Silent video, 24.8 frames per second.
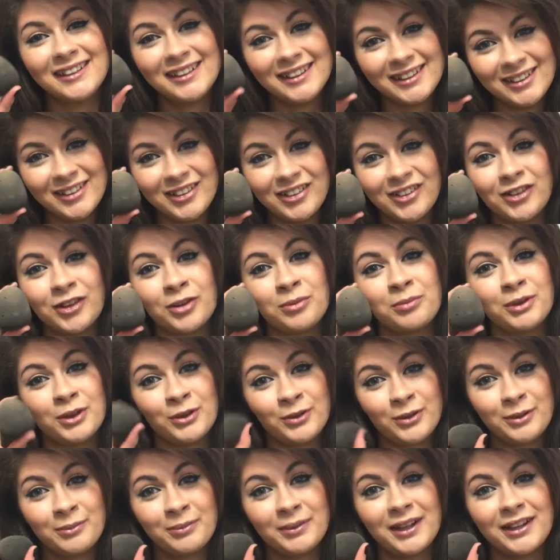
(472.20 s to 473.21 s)
is the
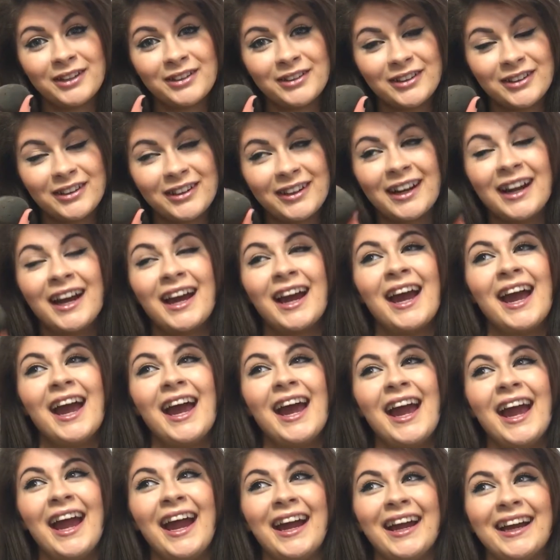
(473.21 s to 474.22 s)
Beauty Blender,
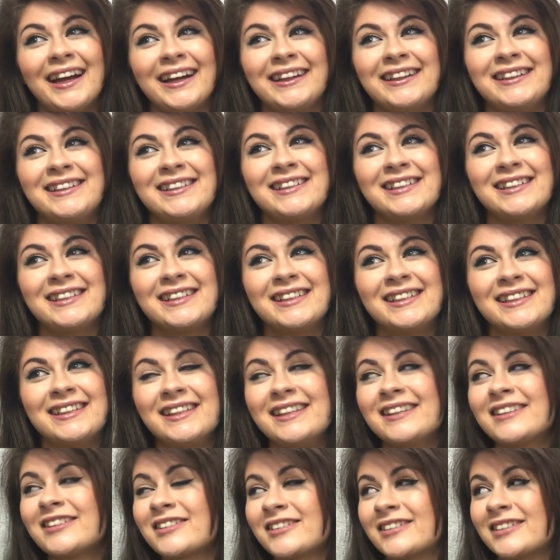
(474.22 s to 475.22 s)
and
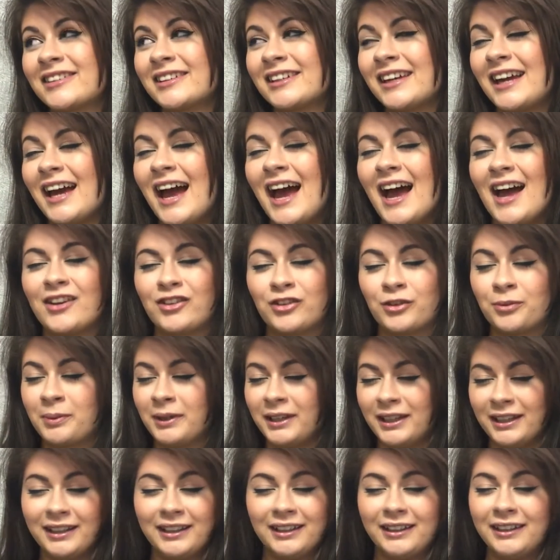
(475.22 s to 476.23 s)
this has
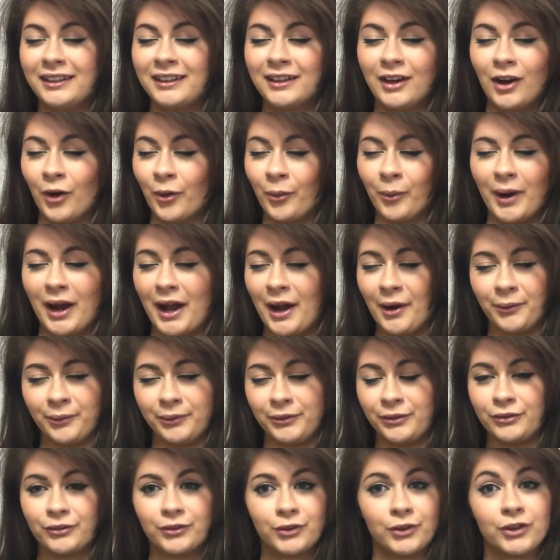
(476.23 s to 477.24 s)
been around
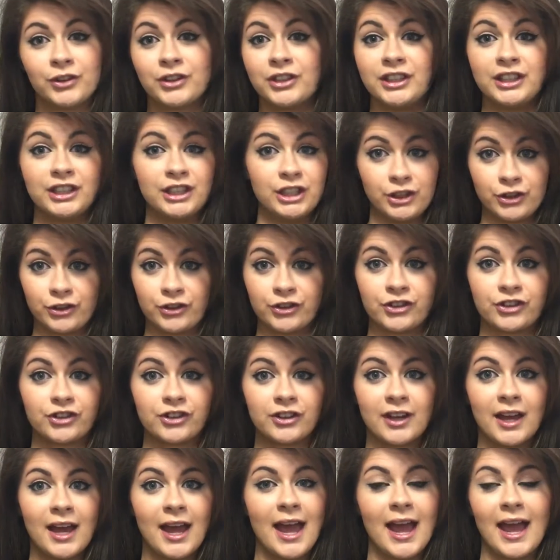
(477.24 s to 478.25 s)
for years,
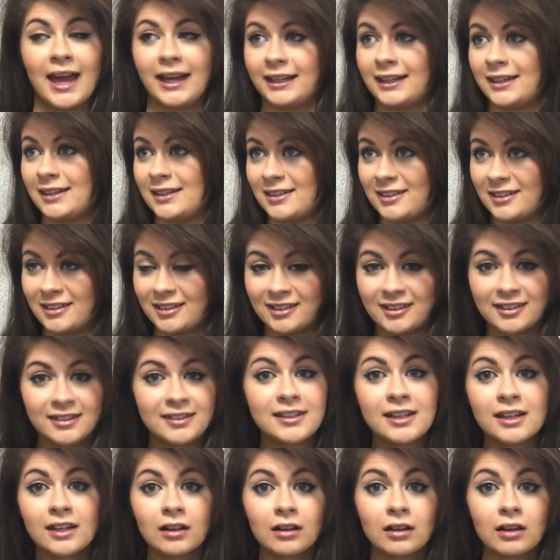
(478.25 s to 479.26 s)
and it is
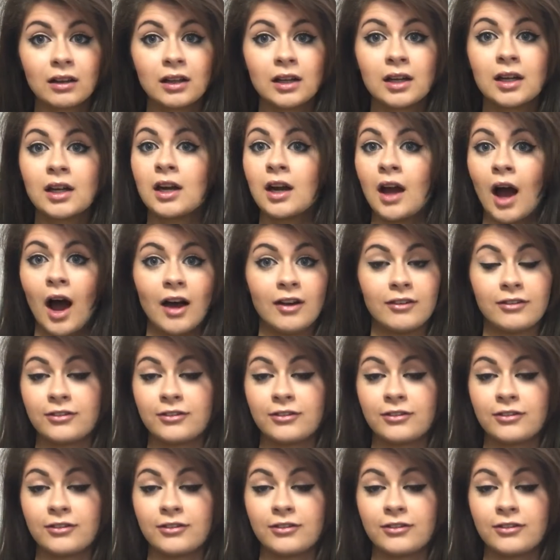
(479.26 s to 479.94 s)
still a